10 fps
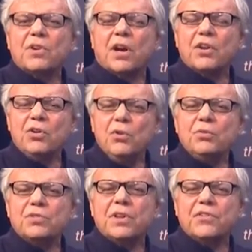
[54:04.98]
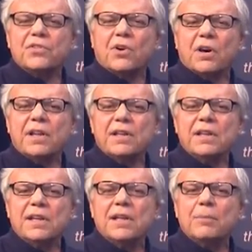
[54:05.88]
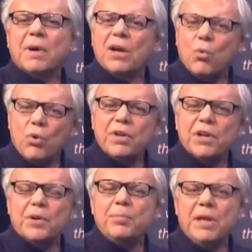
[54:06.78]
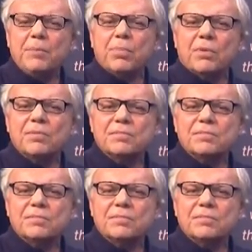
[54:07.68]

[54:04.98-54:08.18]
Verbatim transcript: are usually started by ordinary people